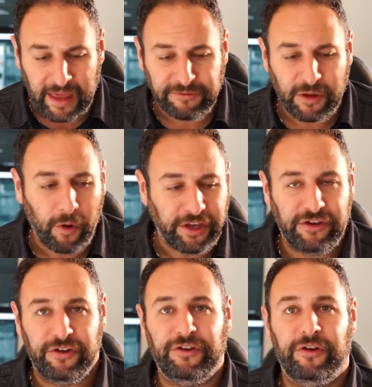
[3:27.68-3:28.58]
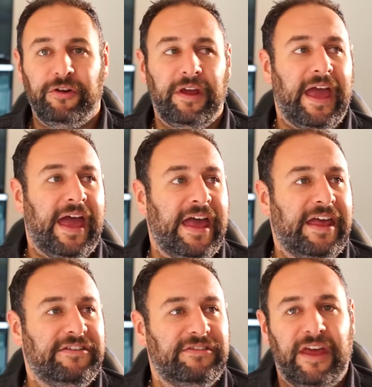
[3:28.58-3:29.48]
So what can you do
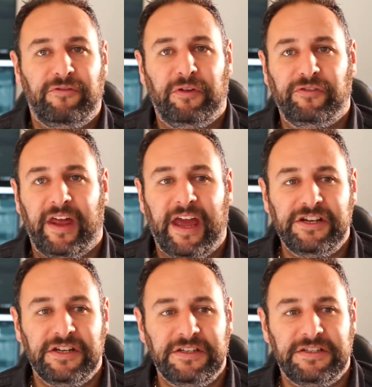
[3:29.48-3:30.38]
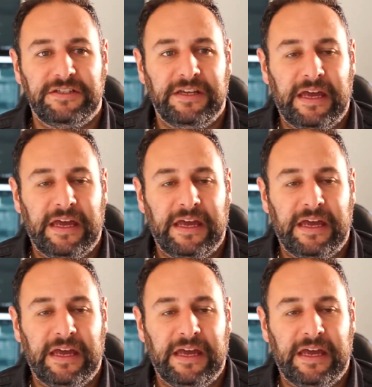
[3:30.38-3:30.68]
as real estate agents?